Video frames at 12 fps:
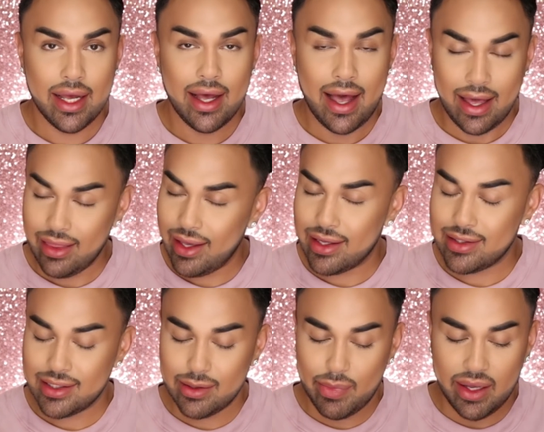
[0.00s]
highly
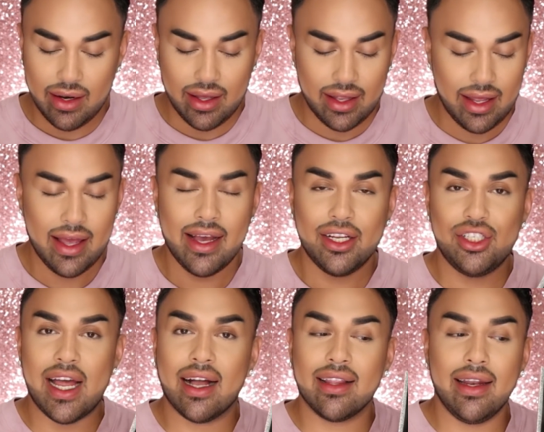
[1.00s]
anticipated
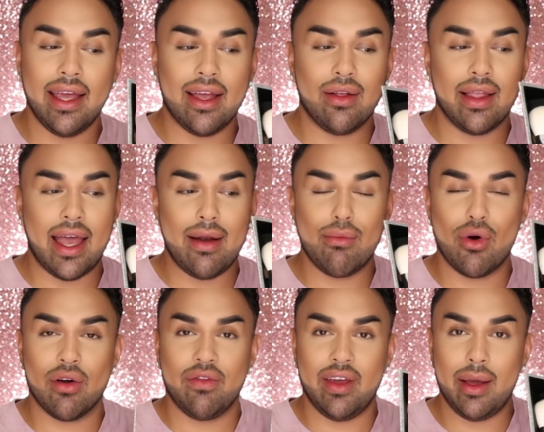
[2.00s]
Jaclyn Hill and
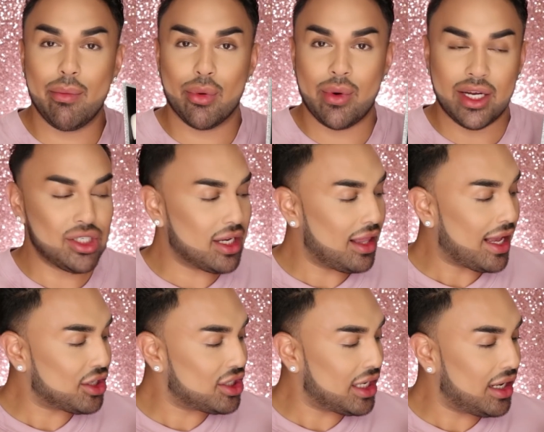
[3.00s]
Morphe brush
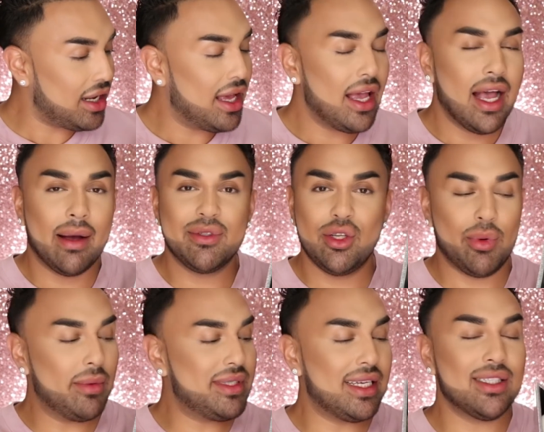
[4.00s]
collection. I'm super
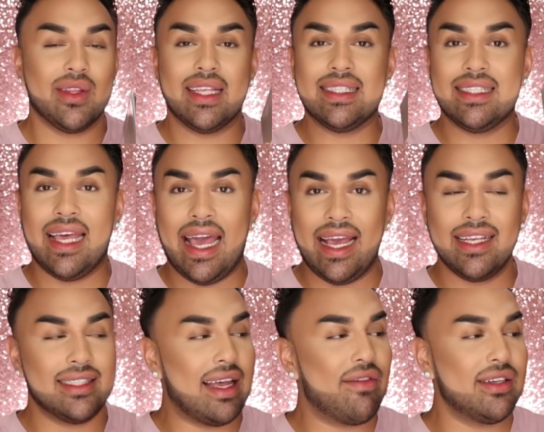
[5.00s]
obsessed with this
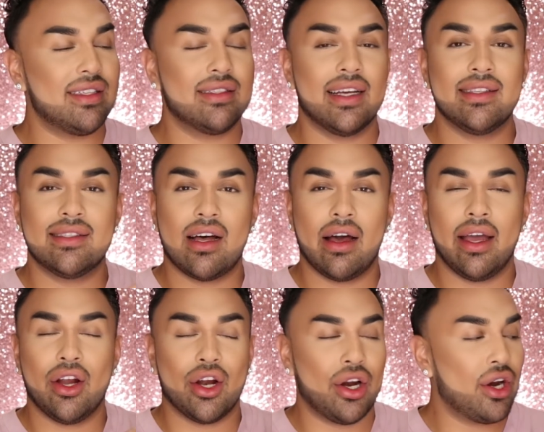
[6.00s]
case. Ever since I saw
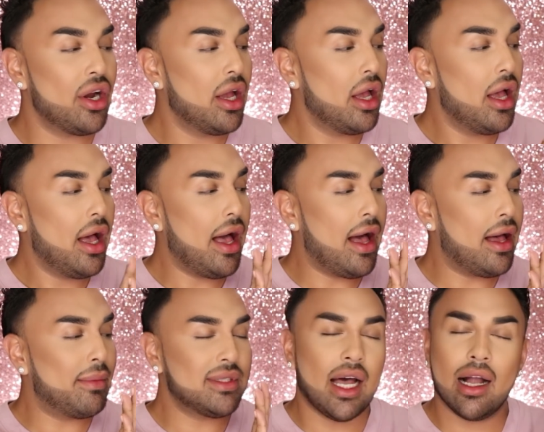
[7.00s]
her
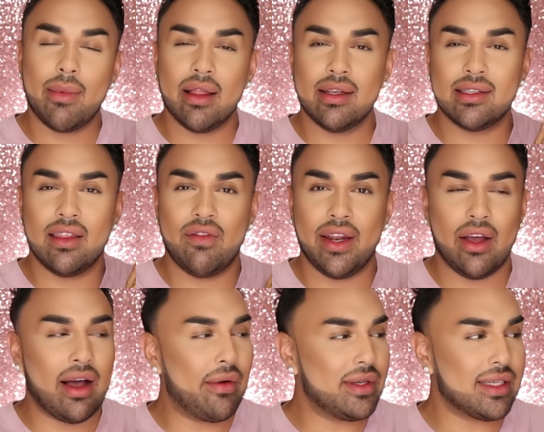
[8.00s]
talk about this in the video,
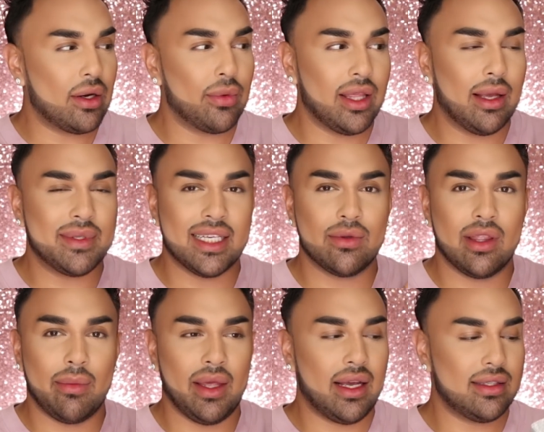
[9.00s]
I was like really obsessed with
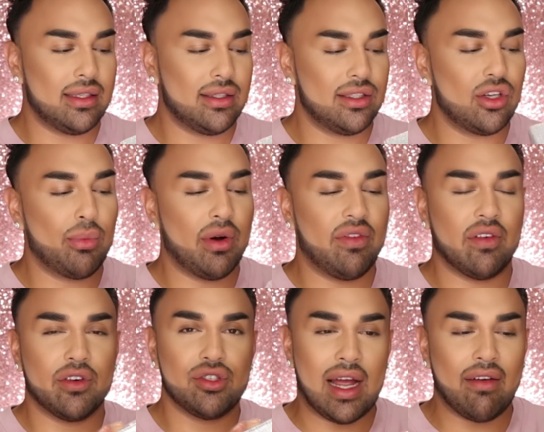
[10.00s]
it because it's just so perfect
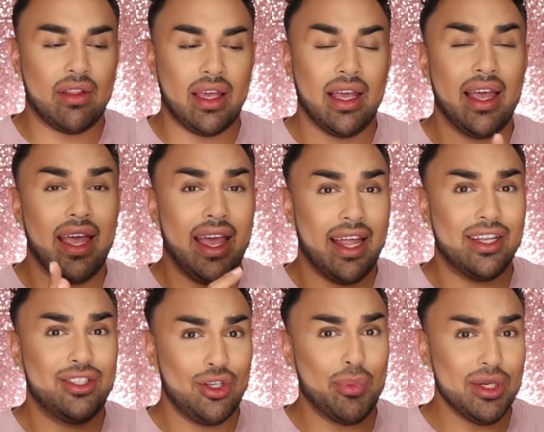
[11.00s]
for traveling. And
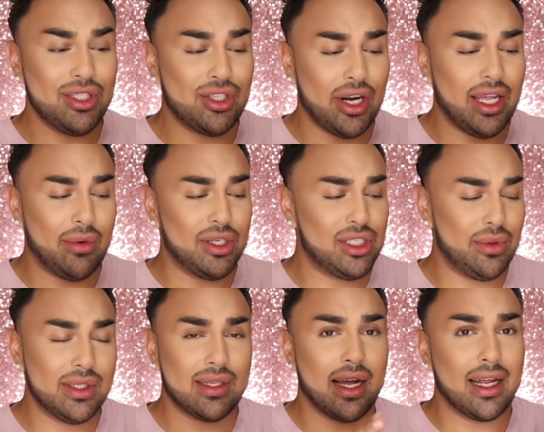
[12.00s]
it's super sturdy. When she
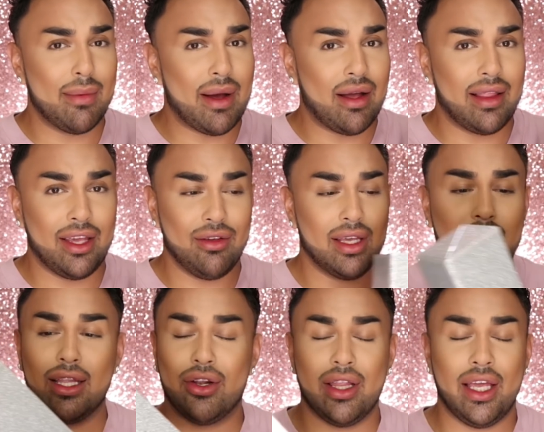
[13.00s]
was talking about like you can
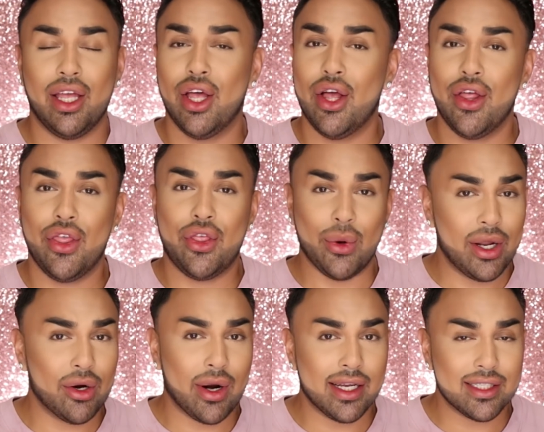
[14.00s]
literally throw it
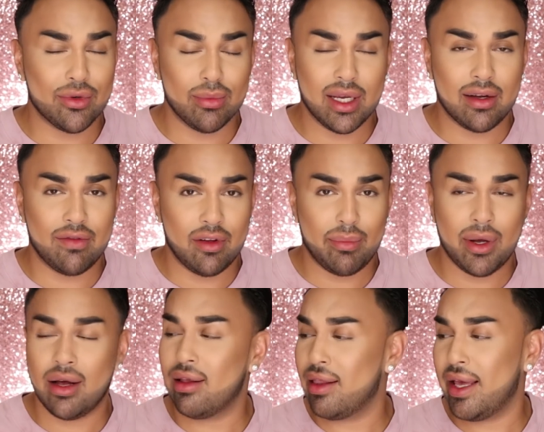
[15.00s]
across the room like a
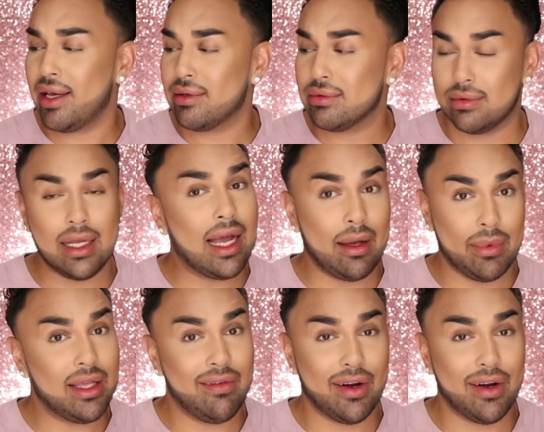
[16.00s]
football, like I believe